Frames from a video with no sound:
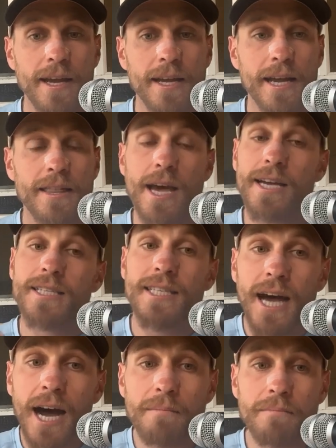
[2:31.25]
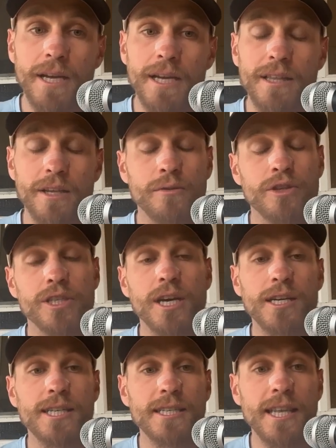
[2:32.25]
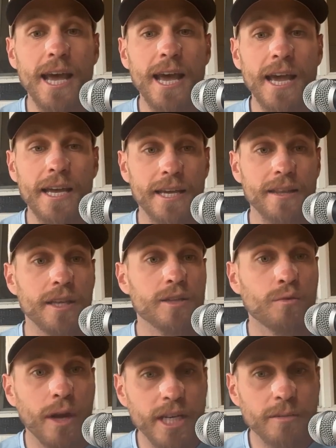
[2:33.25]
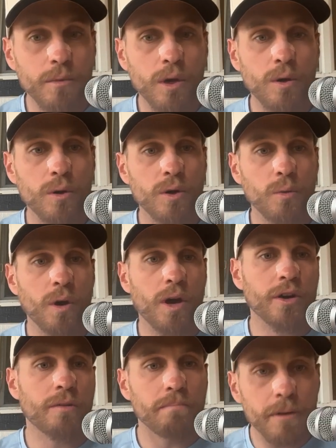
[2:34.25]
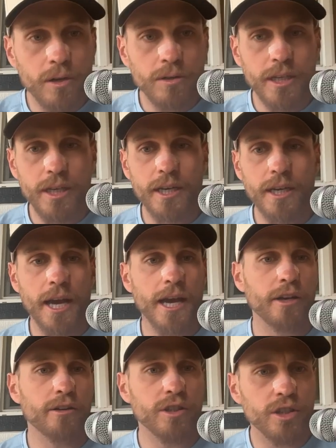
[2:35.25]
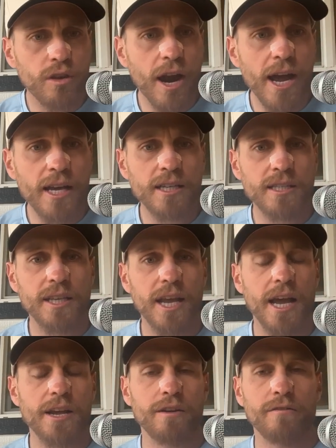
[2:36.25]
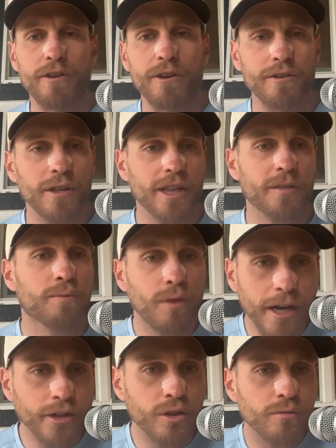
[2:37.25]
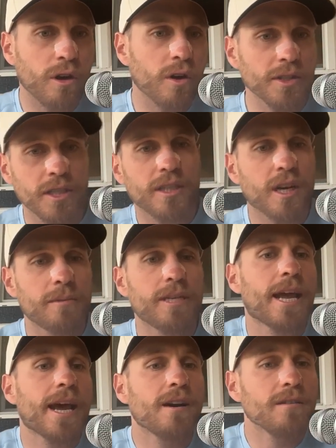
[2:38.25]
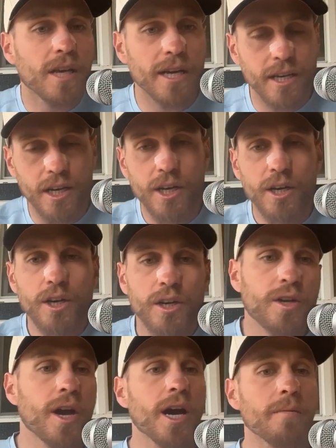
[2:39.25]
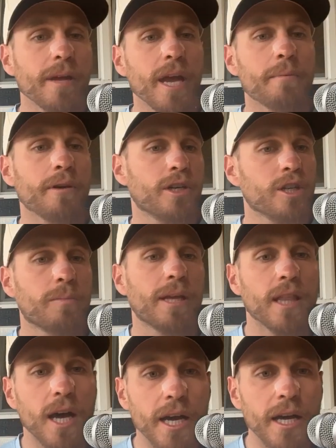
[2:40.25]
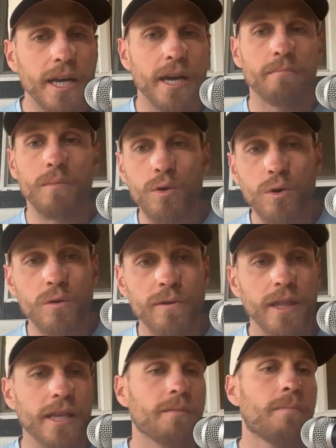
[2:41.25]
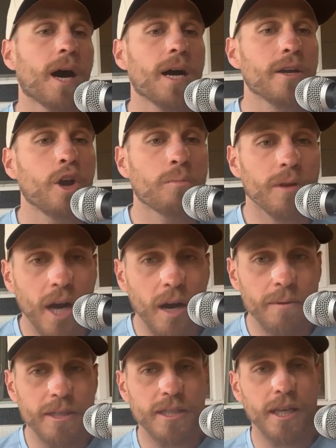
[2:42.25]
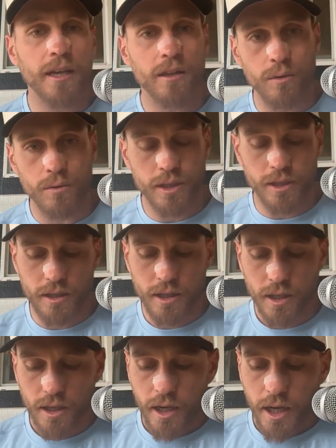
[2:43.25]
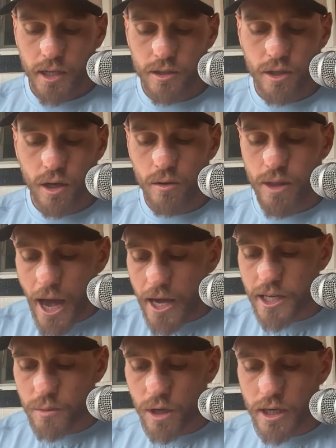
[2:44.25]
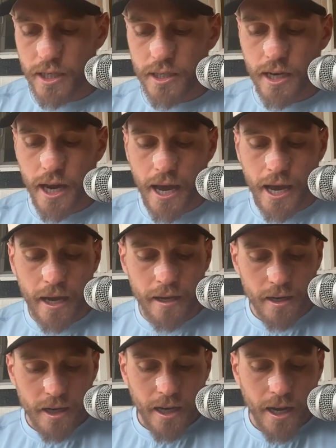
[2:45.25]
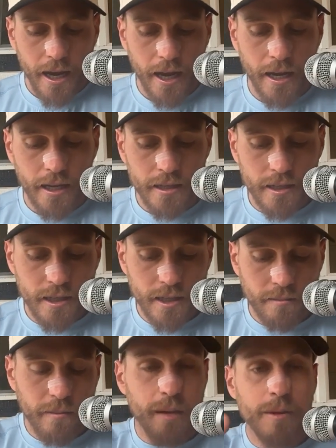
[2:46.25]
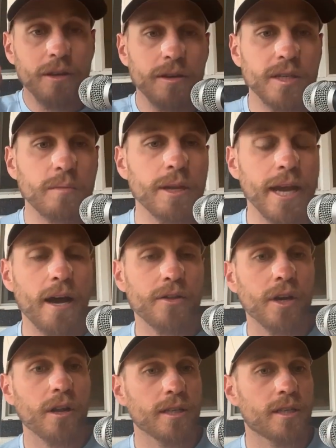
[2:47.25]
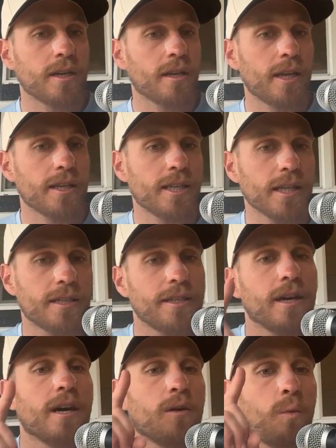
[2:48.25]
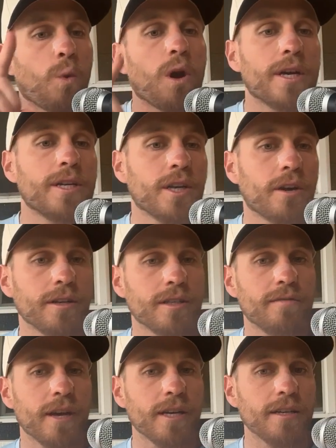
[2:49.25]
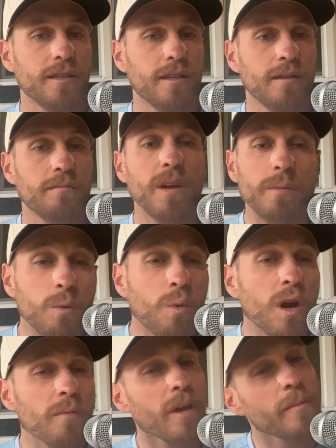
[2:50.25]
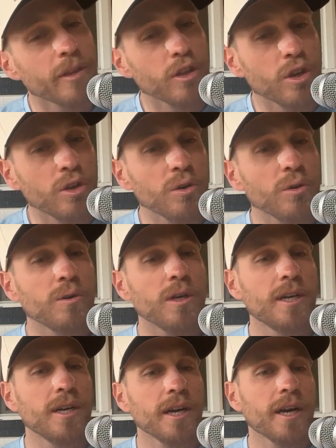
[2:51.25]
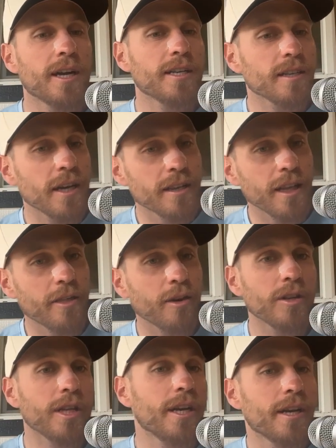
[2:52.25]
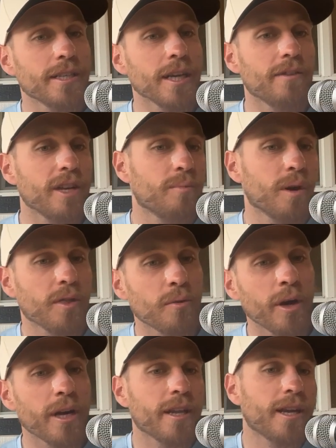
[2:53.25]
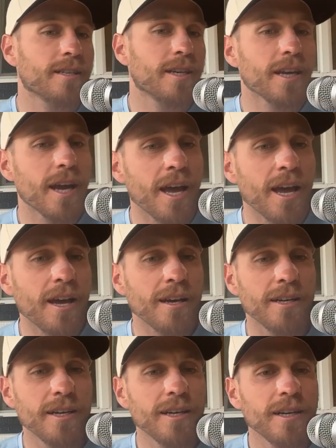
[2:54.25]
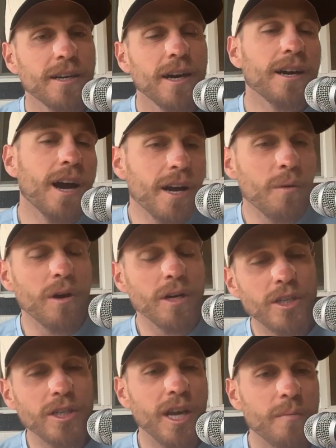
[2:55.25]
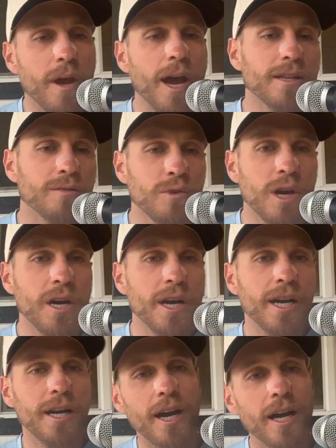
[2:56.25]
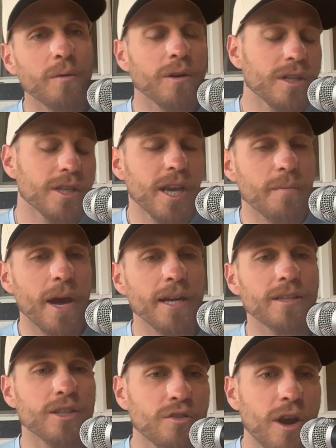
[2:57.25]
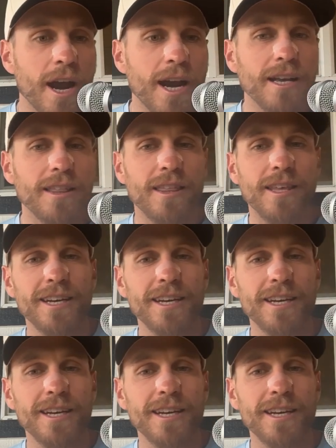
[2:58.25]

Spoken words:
And that does not mean that you just got to stay in this race mode where you're building and you're stressed and you're feeling like the pressure of all this is coming down. Like, you got to be able to just be light and move and let the body open up and stay loose. And so that is what I did today. And maybe there's somebody out there listening to this that's done one endurance event, maybe one, maybe 2. And it's like they thought they did a 70.3. And then it's like, I kind of want to just get back to running. I kind of want to just get back to strength.